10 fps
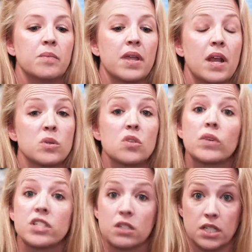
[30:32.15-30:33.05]
and I was
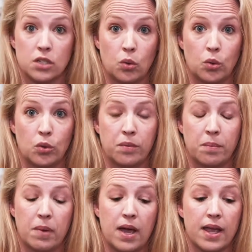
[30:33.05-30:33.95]
originally told
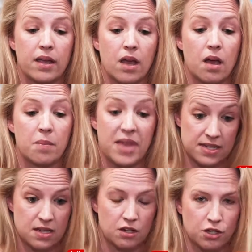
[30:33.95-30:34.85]
by
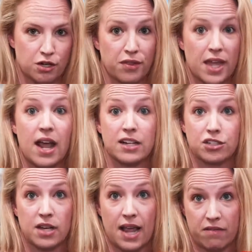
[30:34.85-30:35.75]
that doctor that I
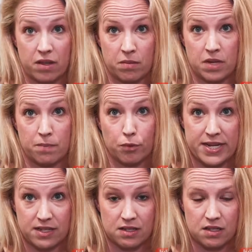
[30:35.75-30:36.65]
should have him in
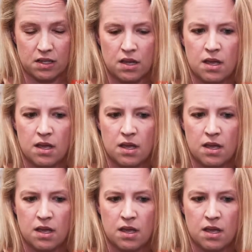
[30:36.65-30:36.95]
braces.